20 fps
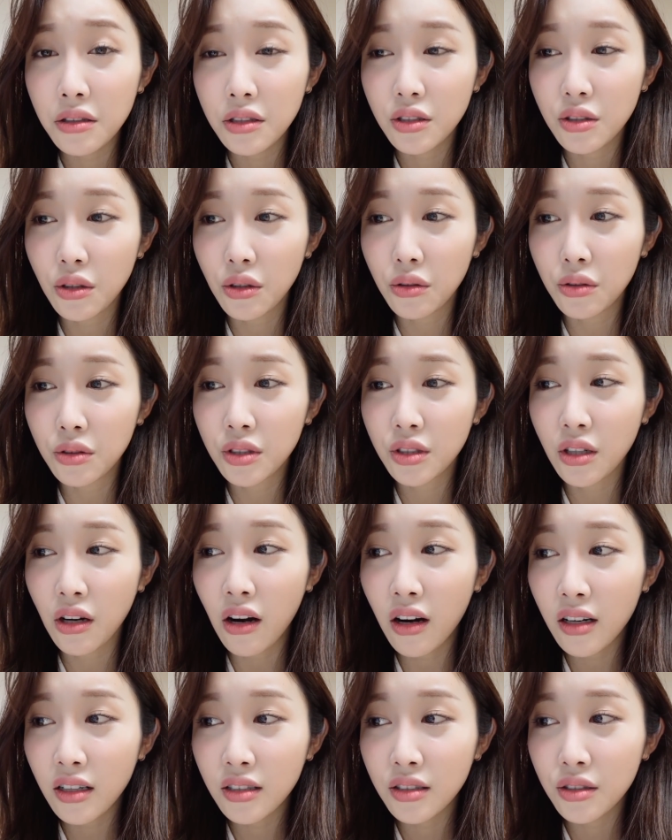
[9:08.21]
so
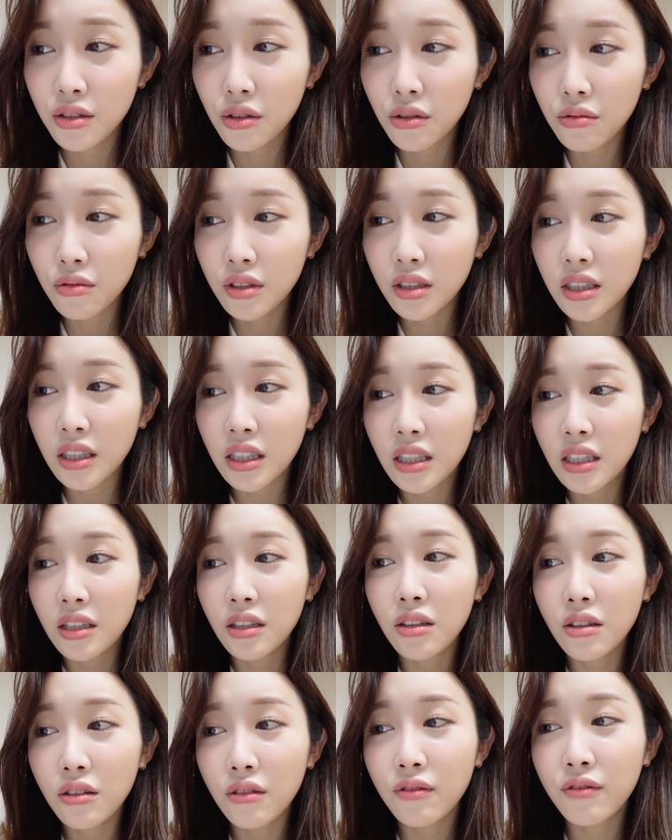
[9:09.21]
scars don't really
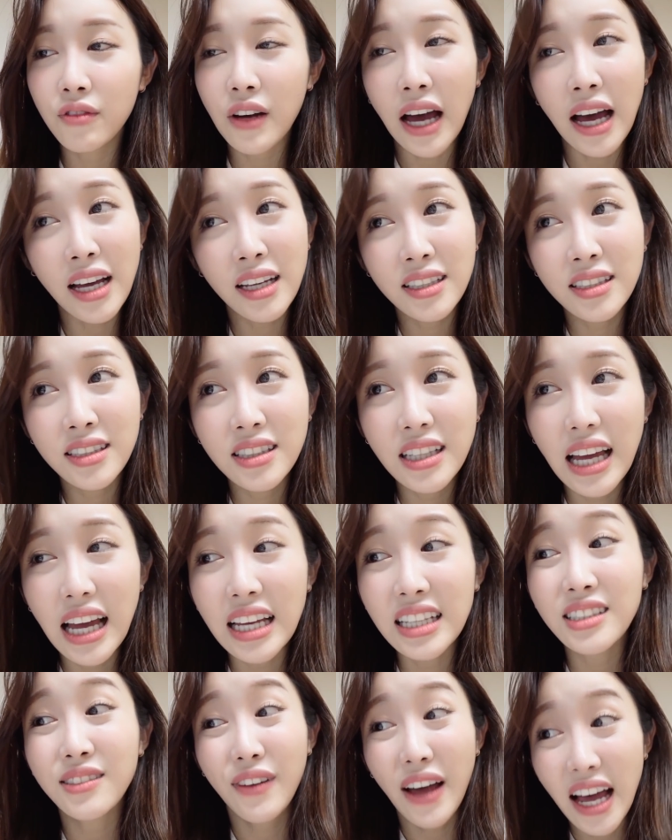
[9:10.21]
heal fast
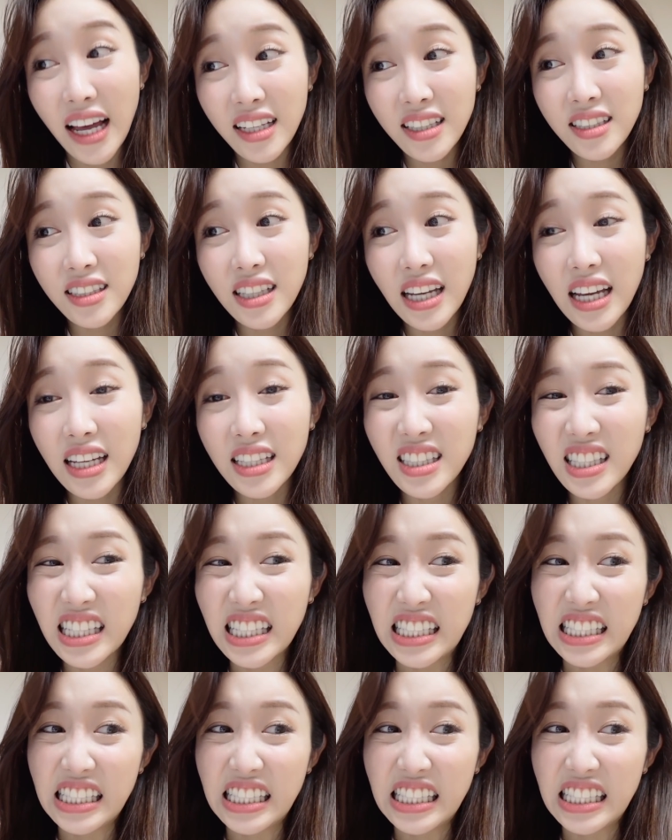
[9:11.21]
as it